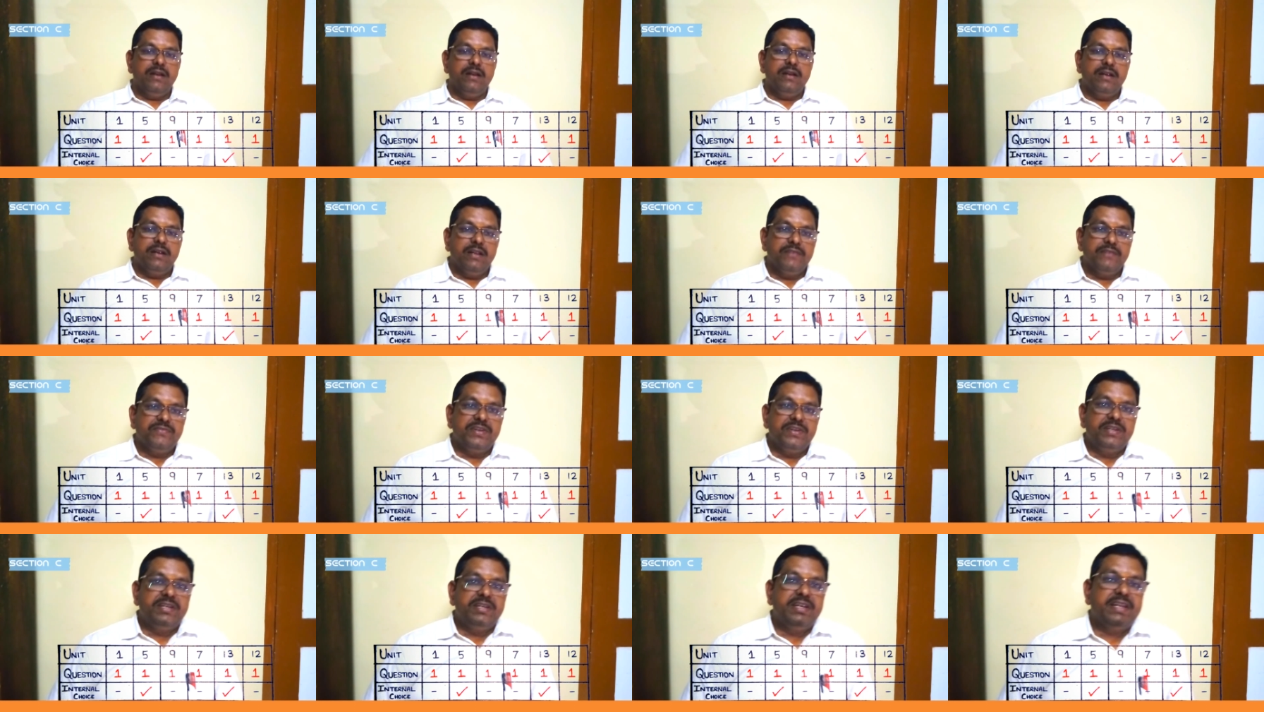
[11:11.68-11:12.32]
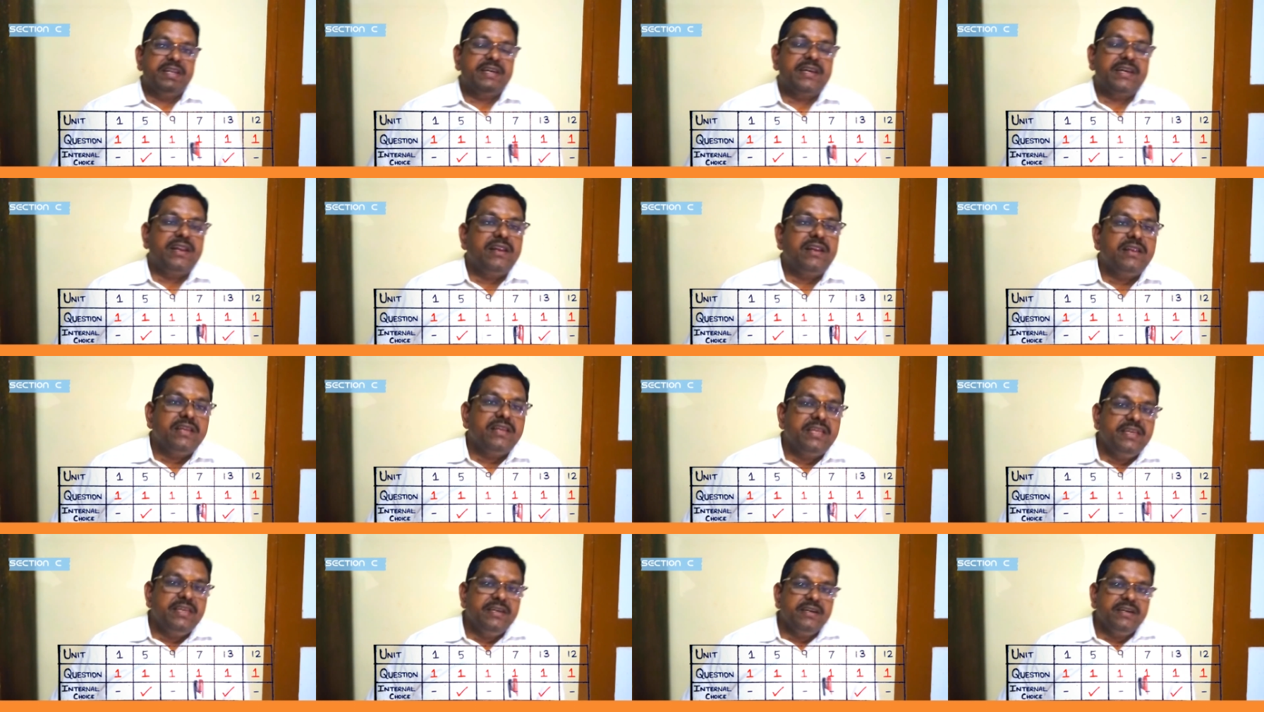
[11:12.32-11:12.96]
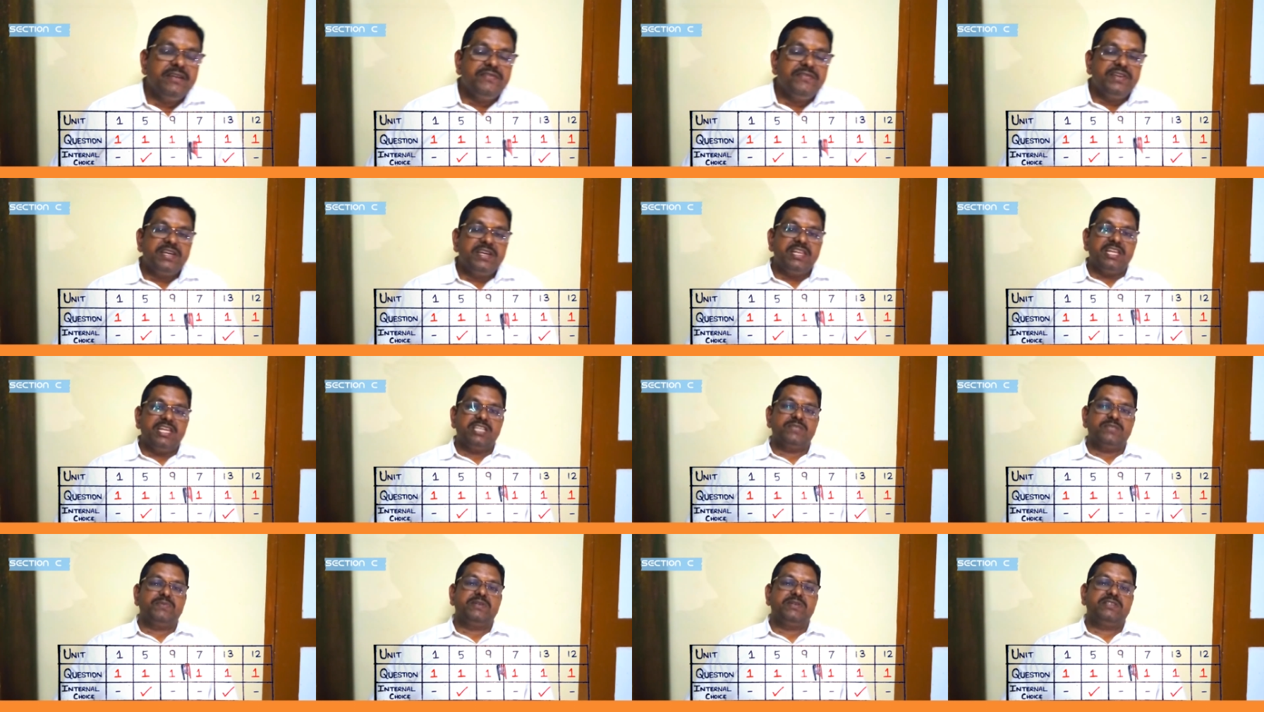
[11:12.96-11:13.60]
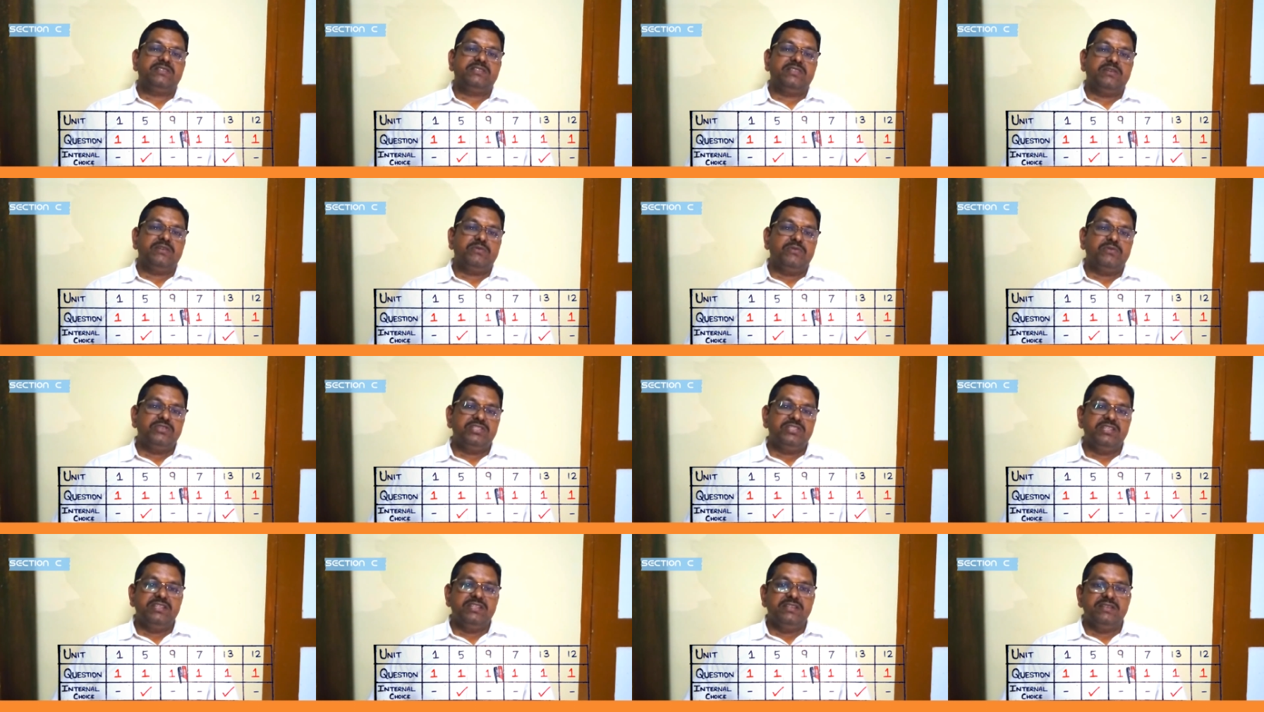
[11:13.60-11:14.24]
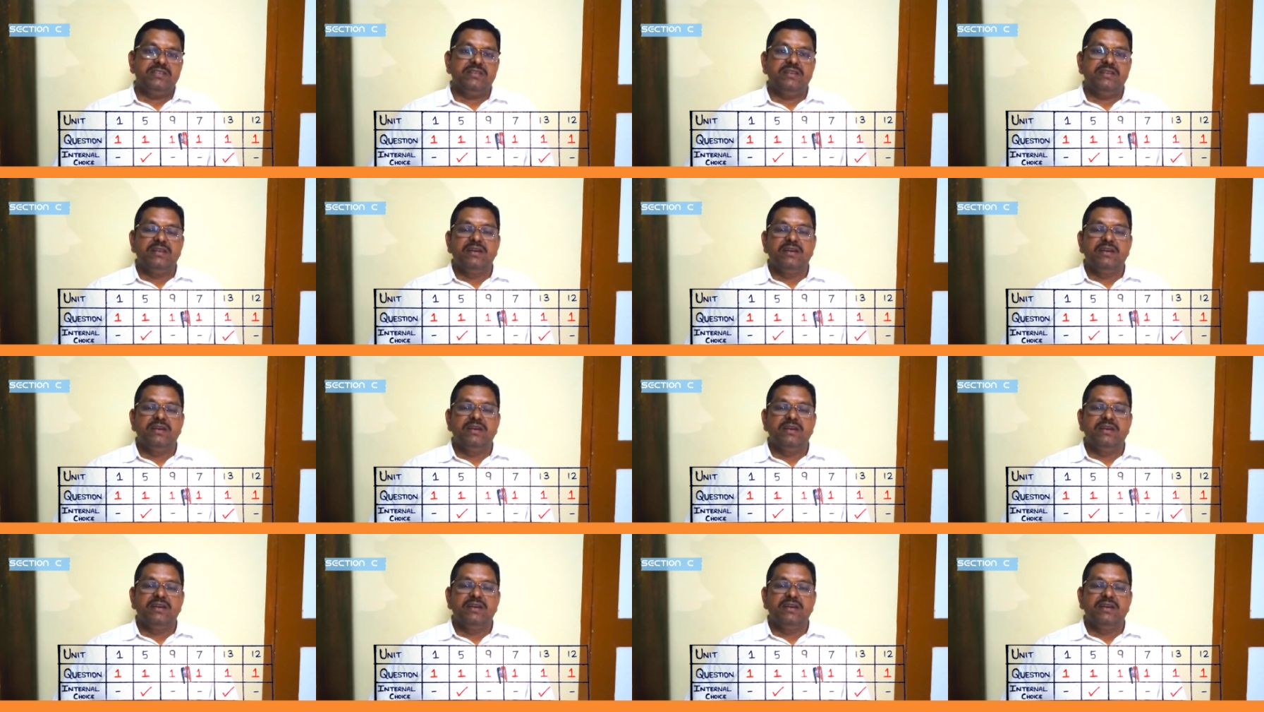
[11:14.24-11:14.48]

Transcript: Definite integral, here we can expect the question